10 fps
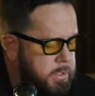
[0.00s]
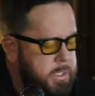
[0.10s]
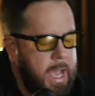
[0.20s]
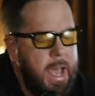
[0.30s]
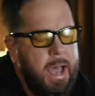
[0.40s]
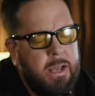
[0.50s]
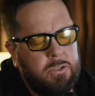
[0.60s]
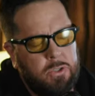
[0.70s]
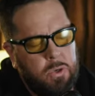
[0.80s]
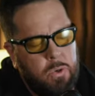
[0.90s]

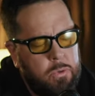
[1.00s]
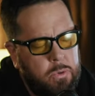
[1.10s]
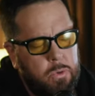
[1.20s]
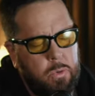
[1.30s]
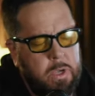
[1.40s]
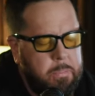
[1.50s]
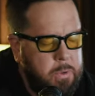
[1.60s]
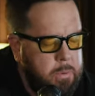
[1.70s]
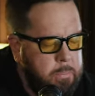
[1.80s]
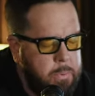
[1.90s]
tied to the
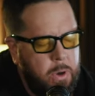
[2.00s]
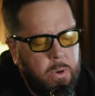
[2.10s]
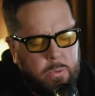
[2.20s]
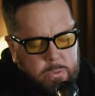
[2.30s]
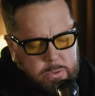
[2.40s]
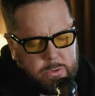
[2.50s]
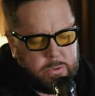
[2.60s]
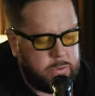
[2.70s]
whipping post,